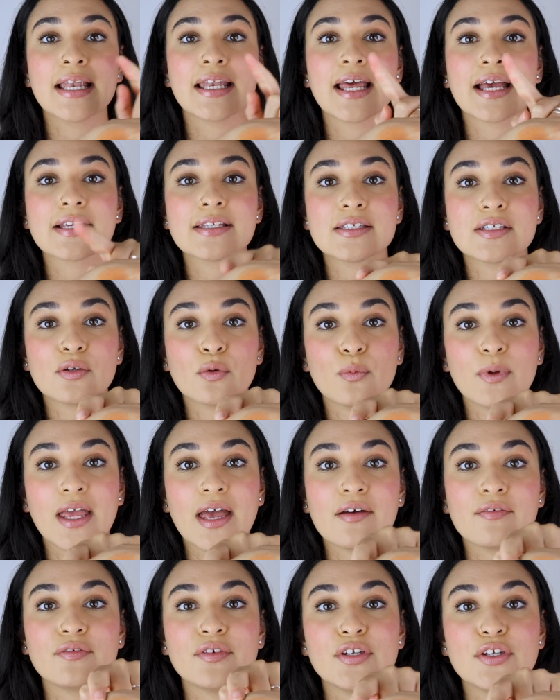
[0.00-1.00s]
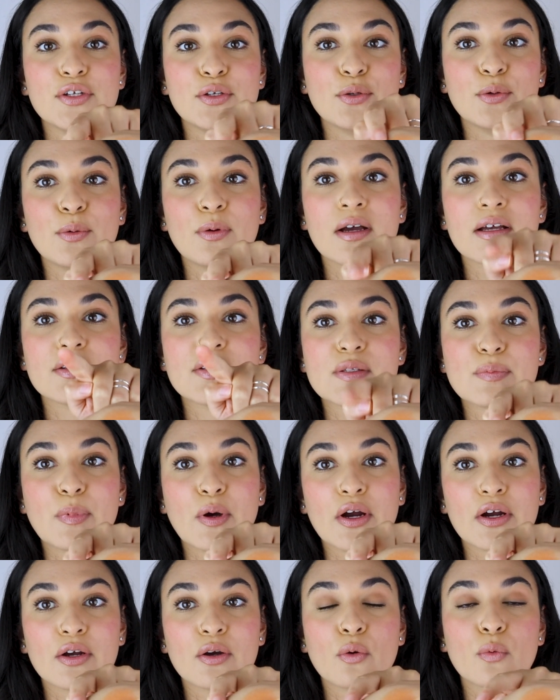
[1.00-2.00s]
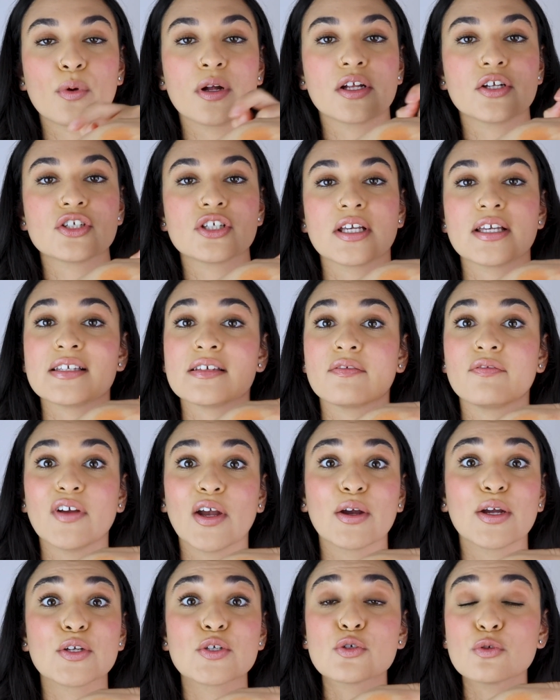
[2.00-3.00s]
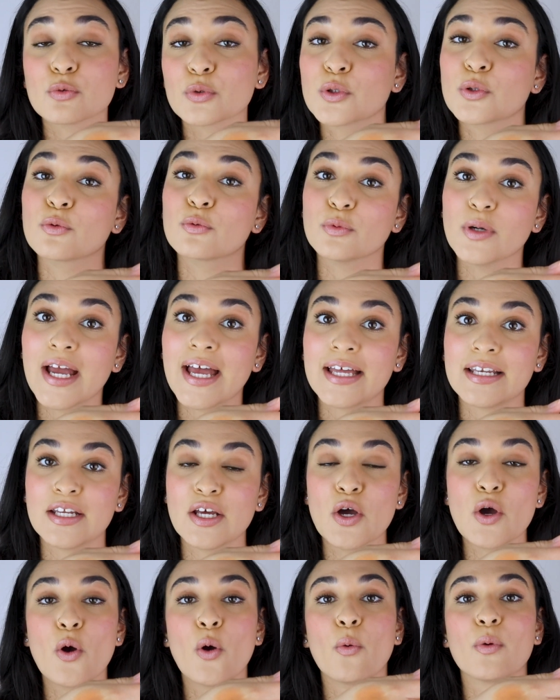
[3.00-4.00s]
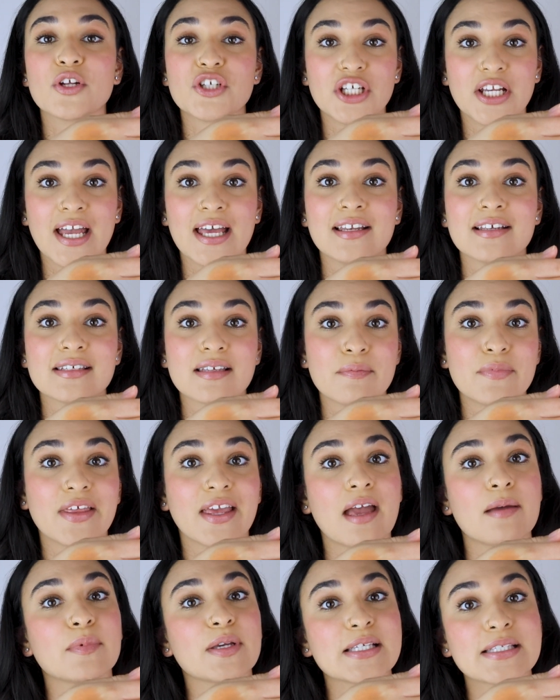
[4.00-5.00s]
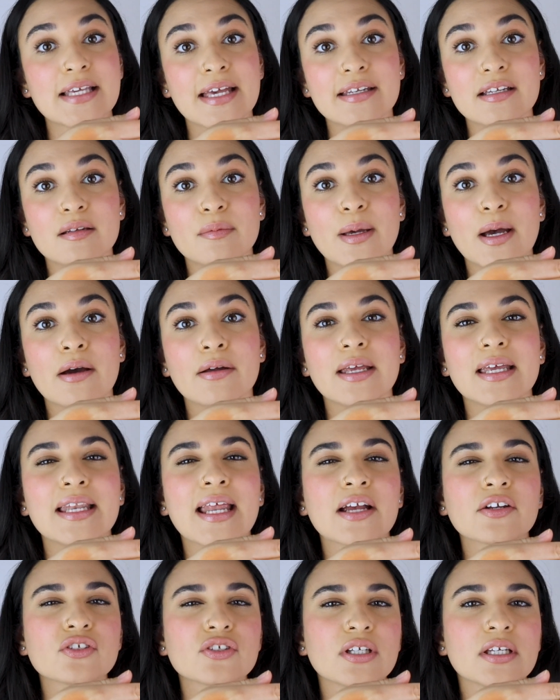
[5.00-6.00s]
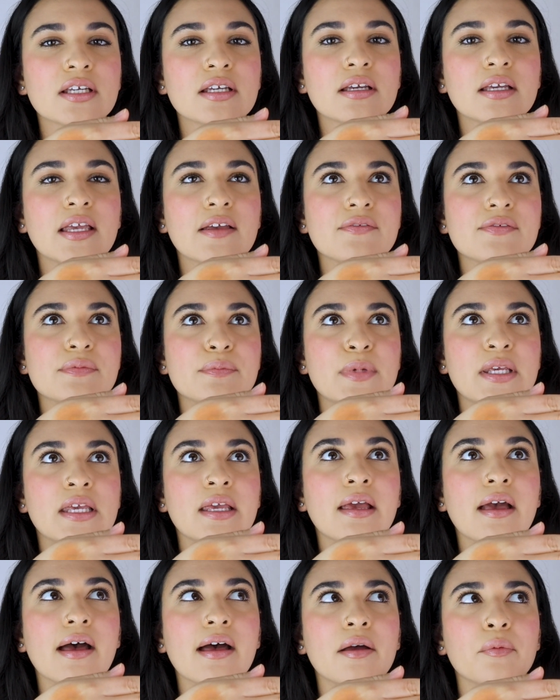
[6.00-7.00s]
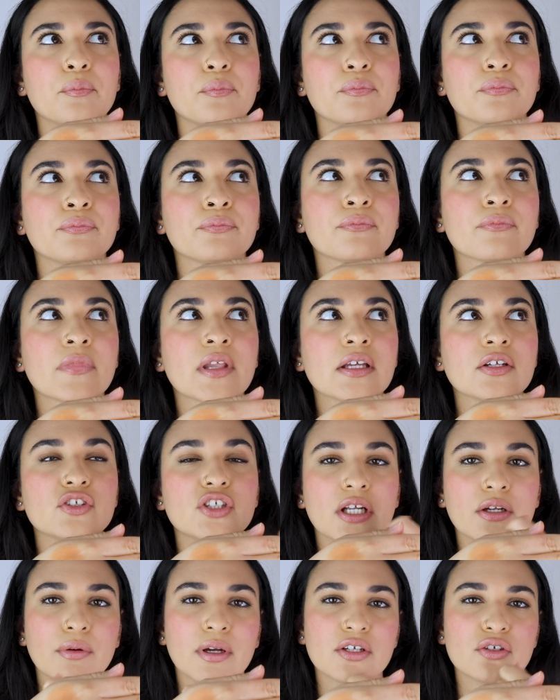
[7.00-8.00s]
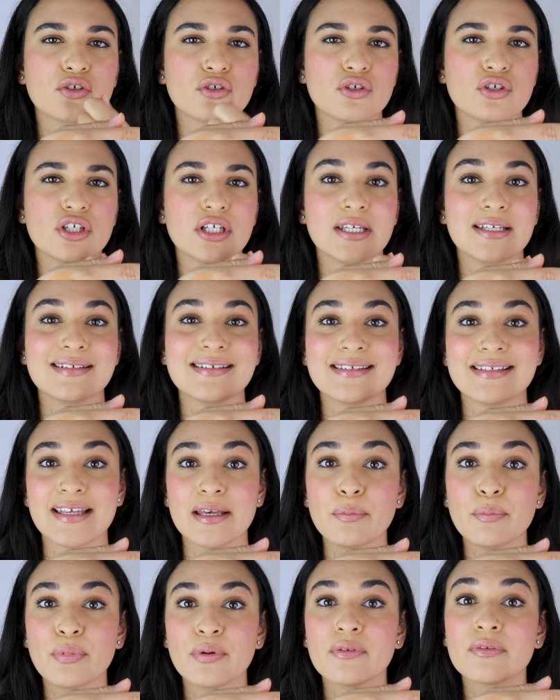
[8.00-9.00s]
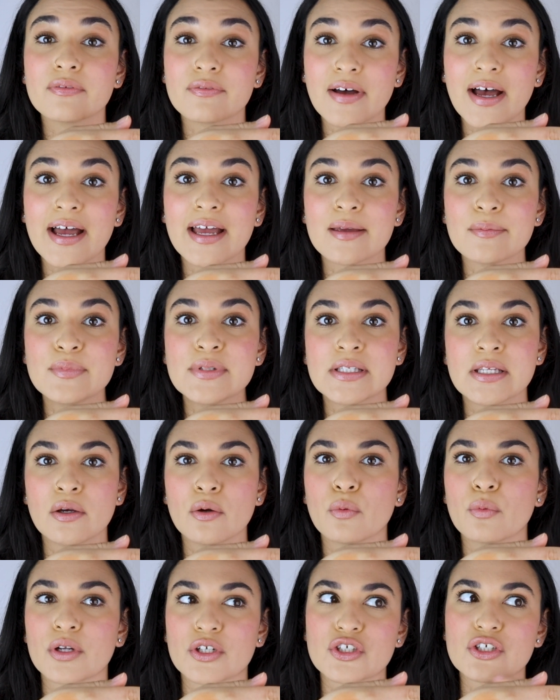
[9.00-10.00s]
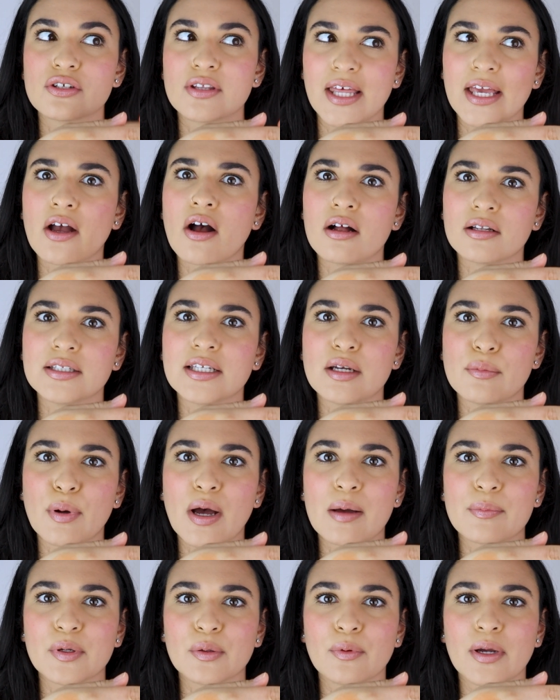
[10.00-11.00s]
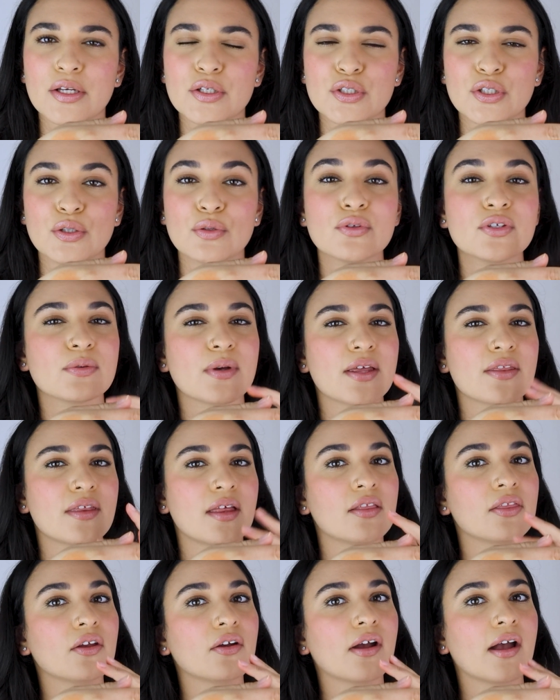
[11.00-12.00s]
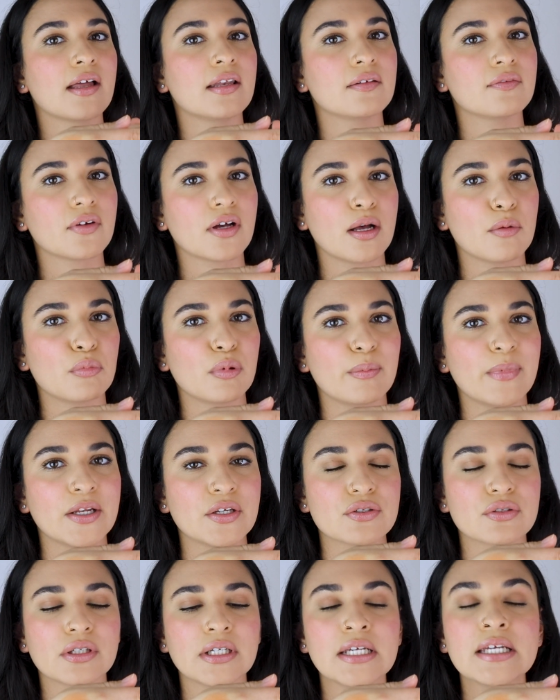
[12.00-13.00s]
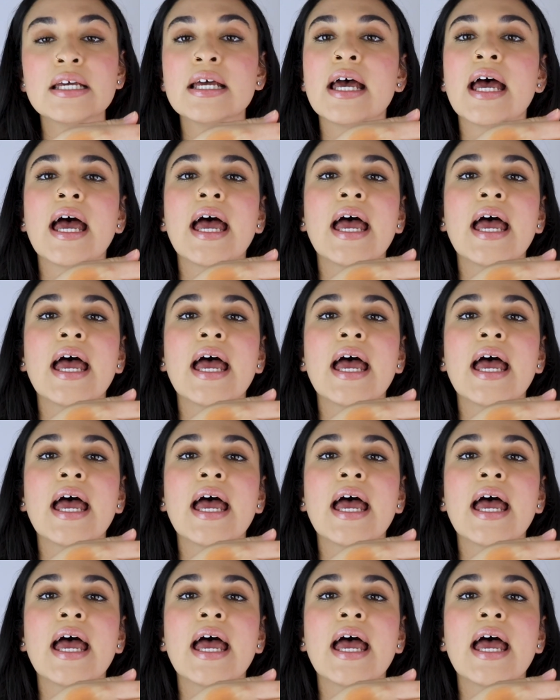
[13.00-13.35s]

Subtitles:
Next, we have new Spark, which is a very true red, which again is something I'm excited about. It actually gives me Generation G Zip vibes, which they called it a poppy red too, so I think they're kind of complementary.